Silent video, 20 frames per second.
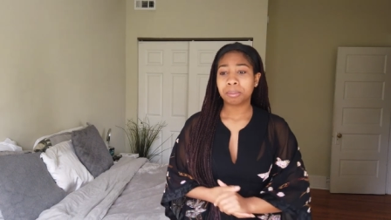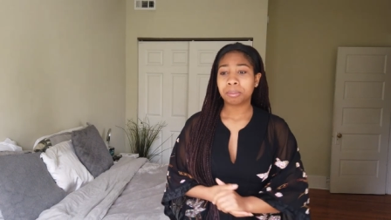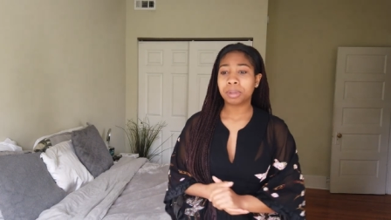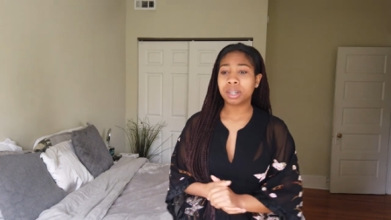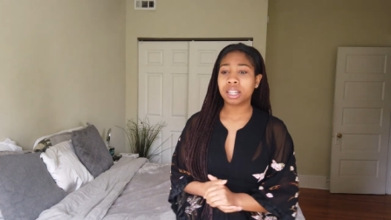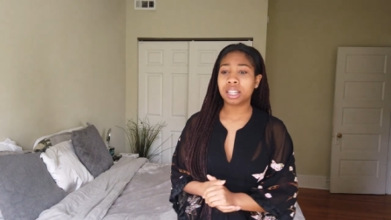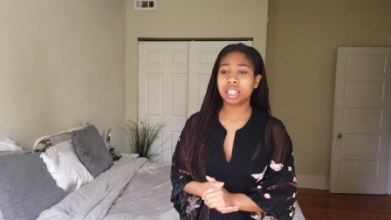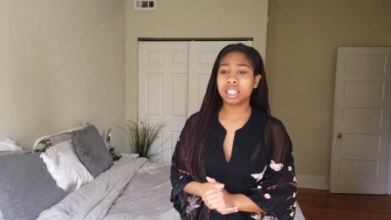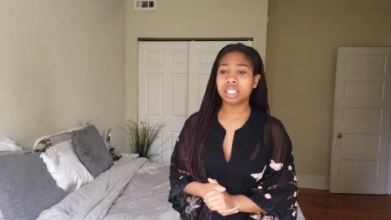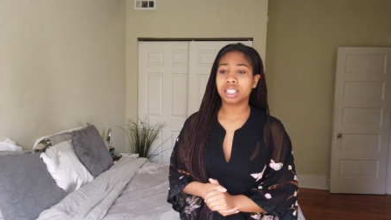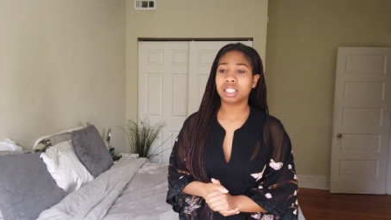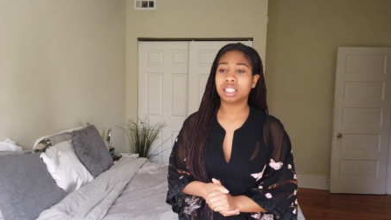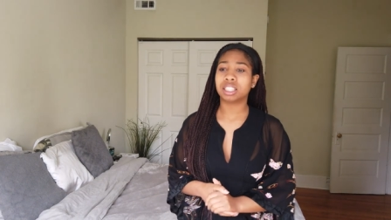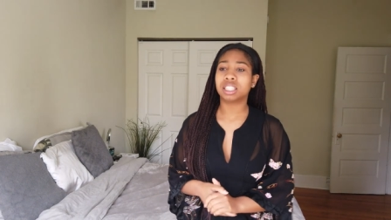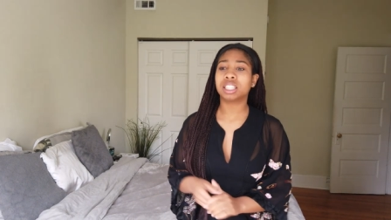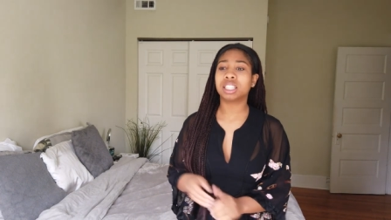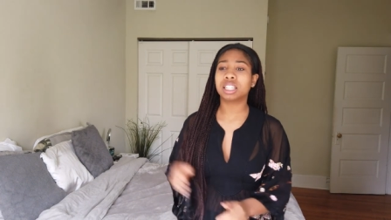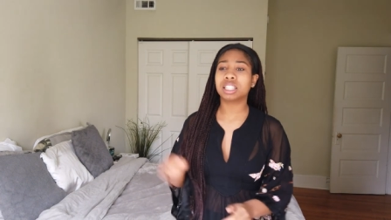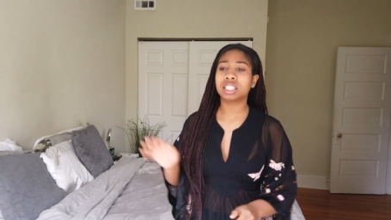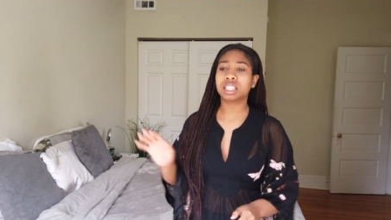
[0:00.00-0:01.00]
But
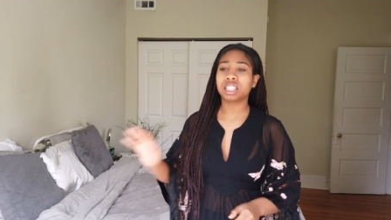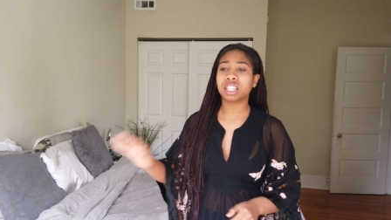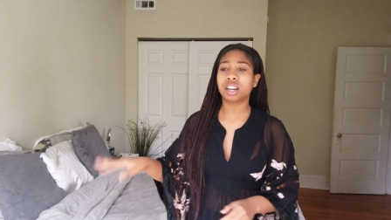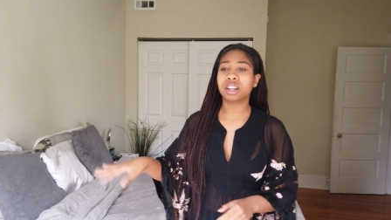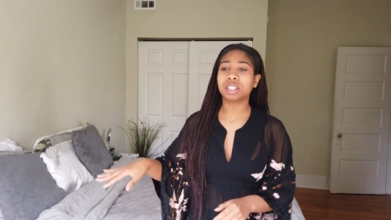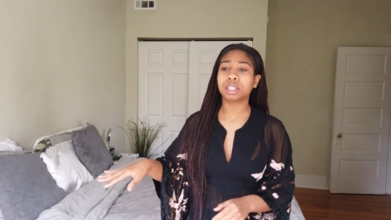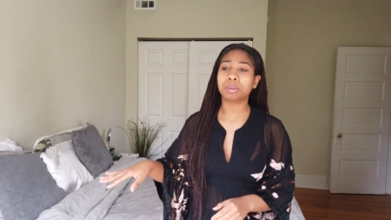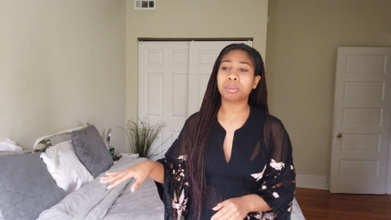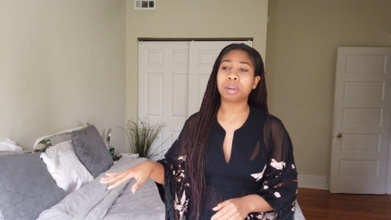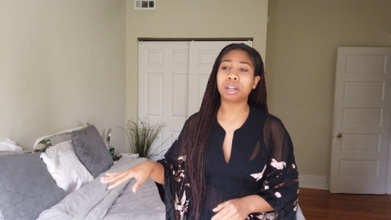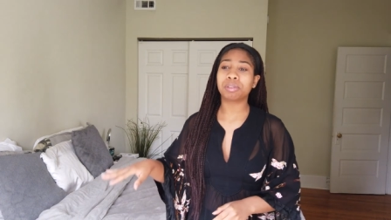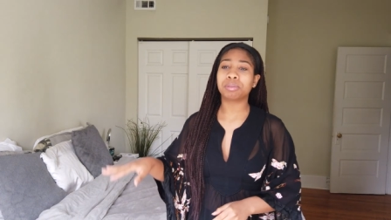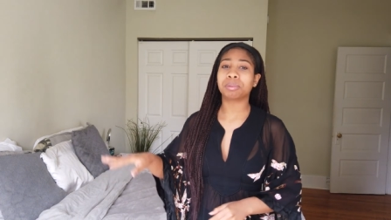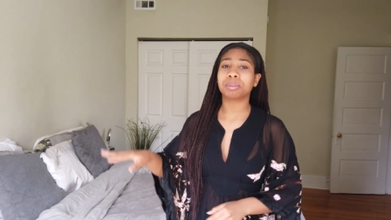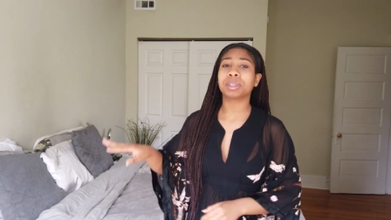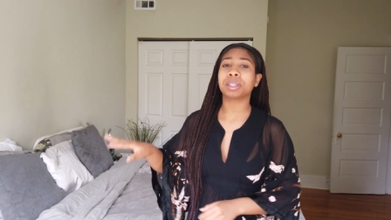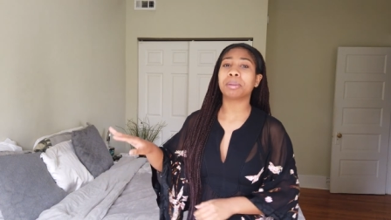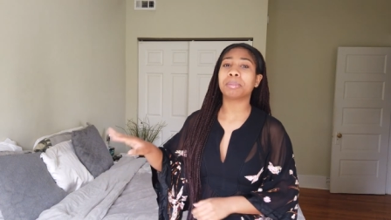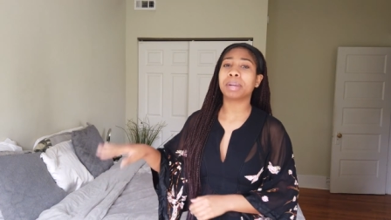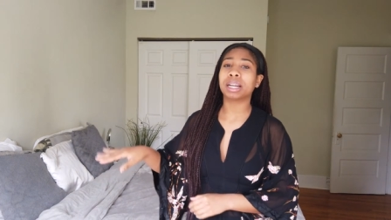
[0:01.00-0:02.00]
she turns away
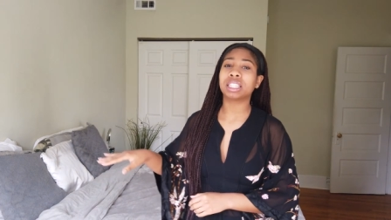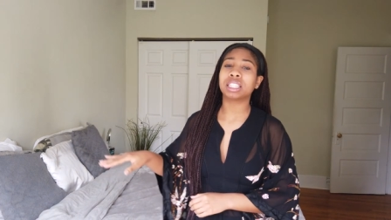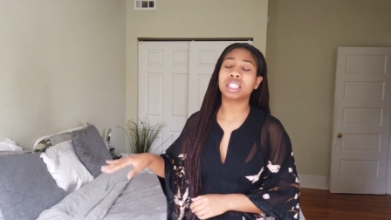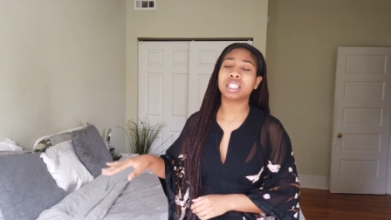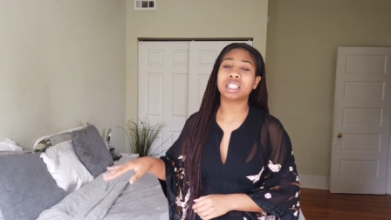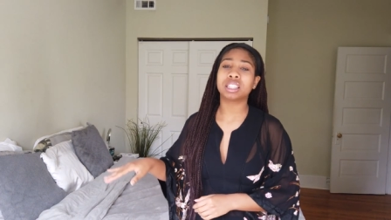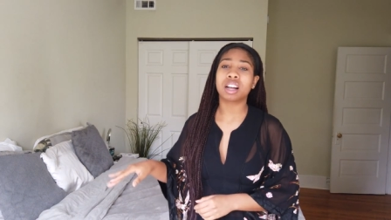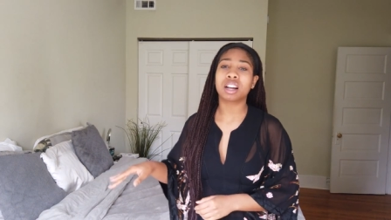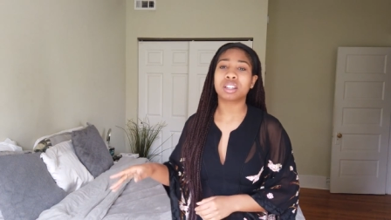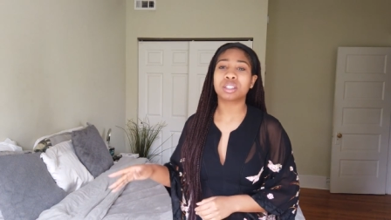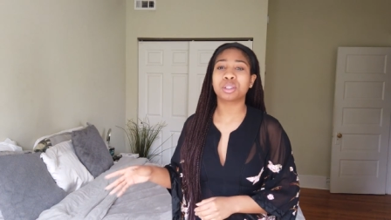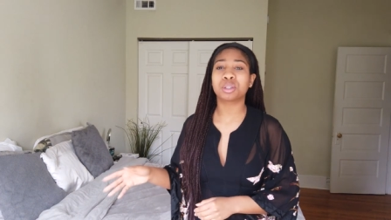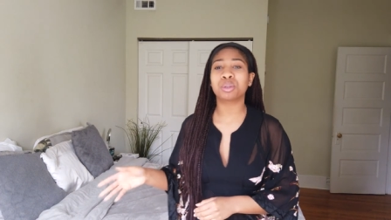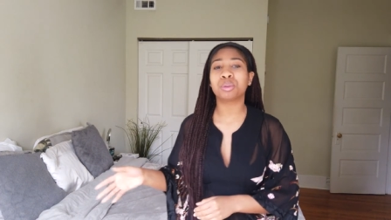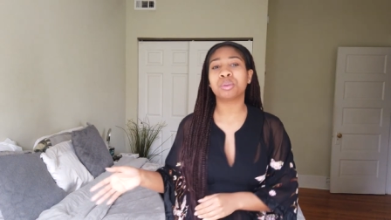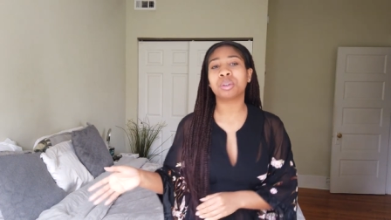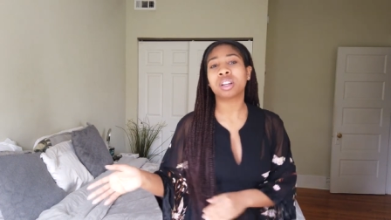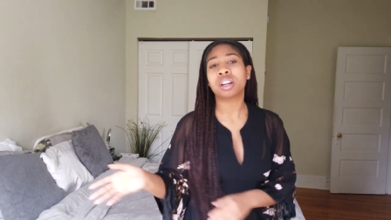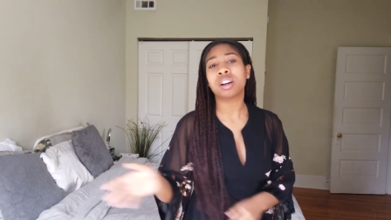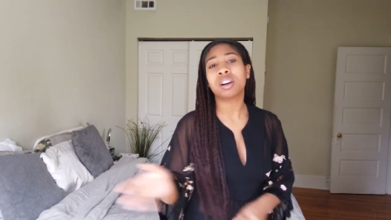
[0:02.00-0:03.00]
from somebody she's talking
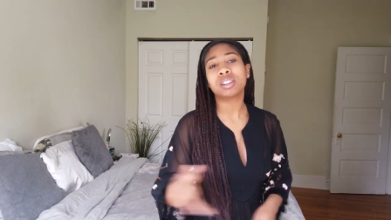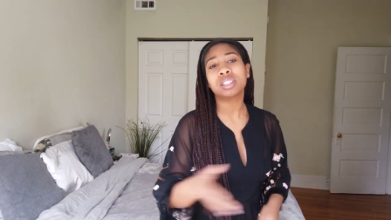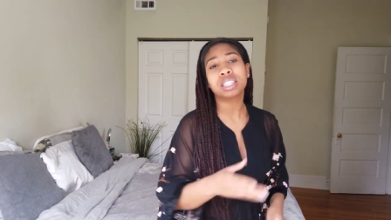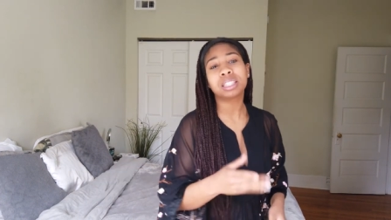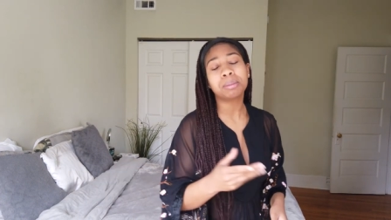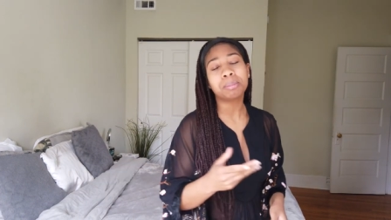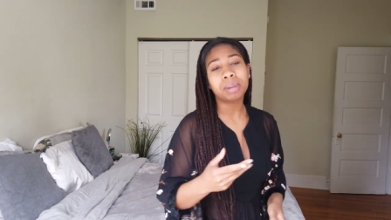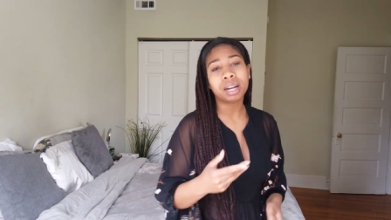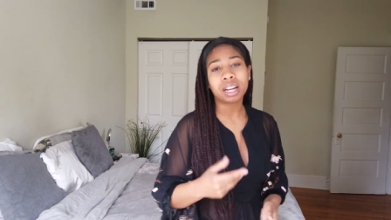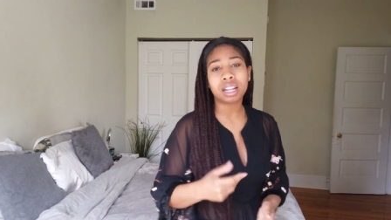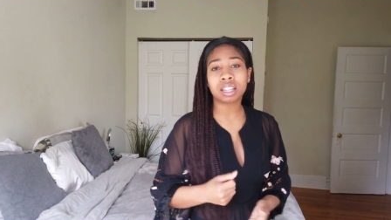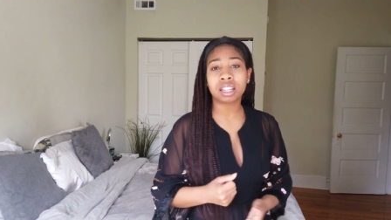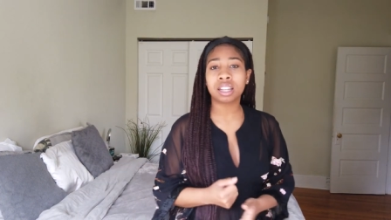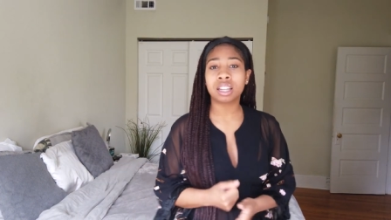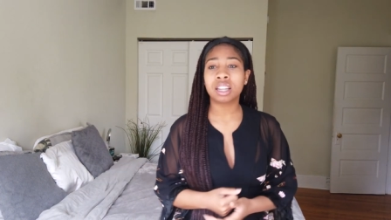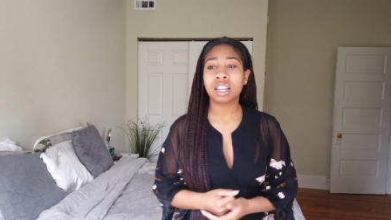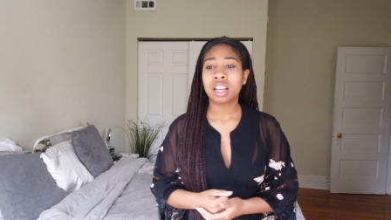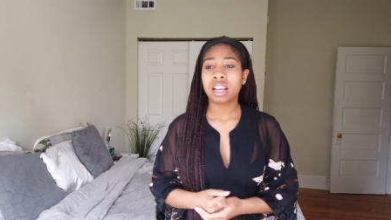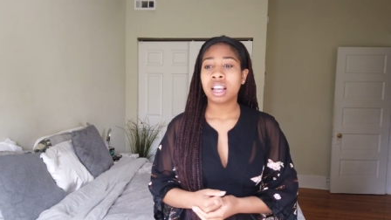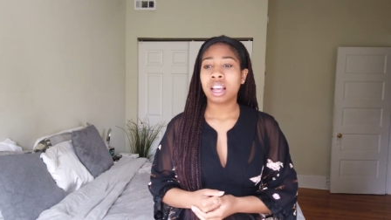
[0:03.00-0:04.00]
to and goes to Molly.